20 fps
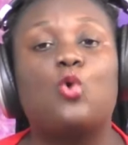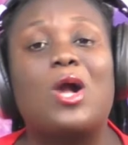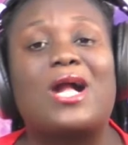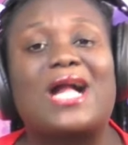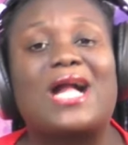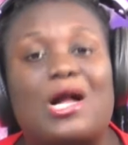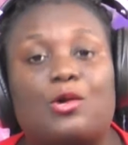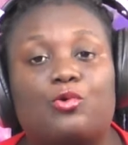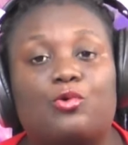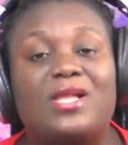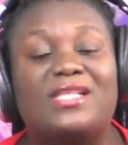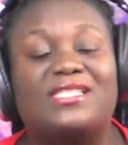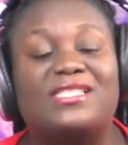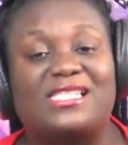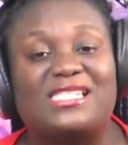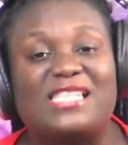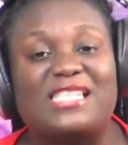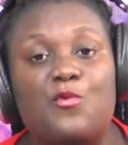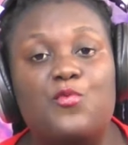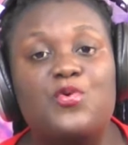calculated
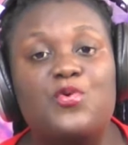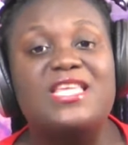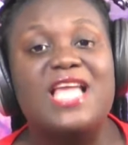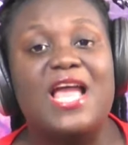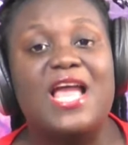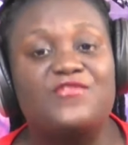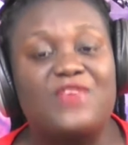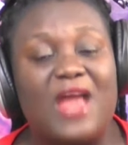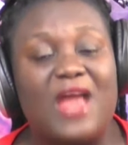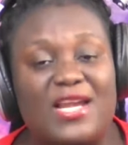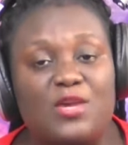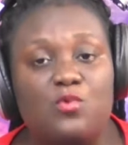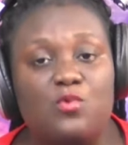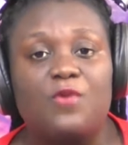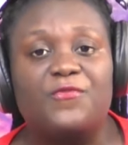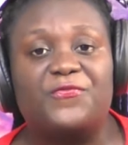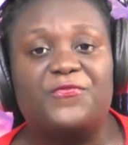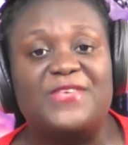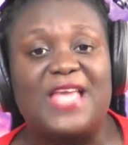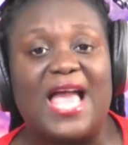so we yet the annual
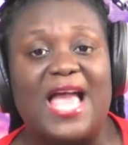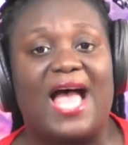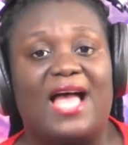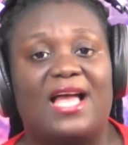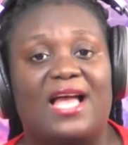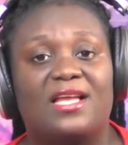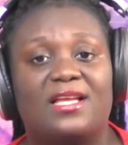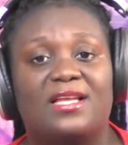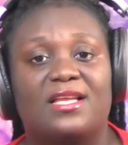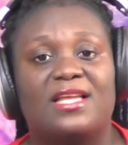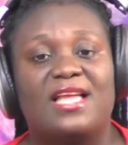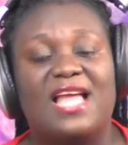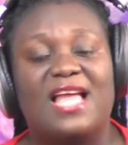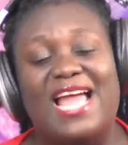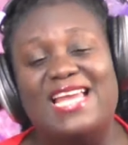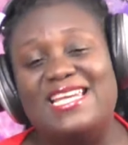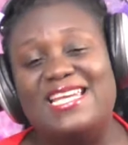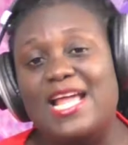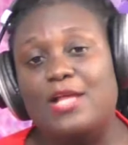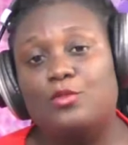fear?
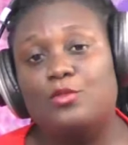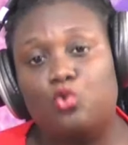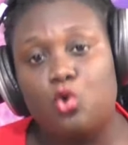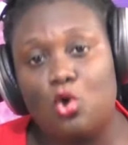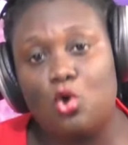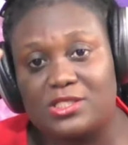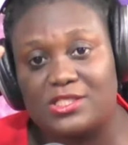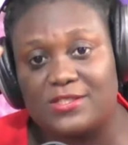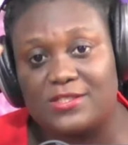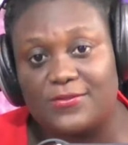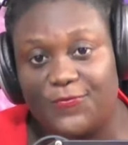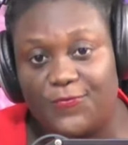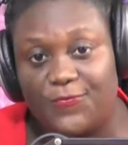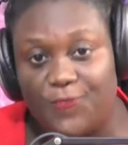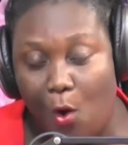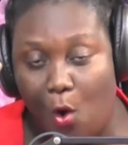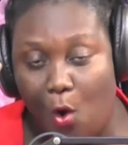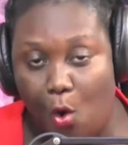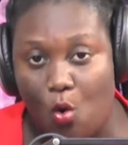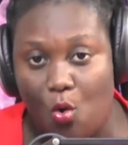And then 2 is
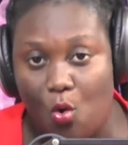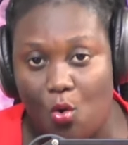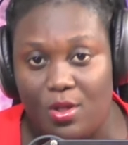4.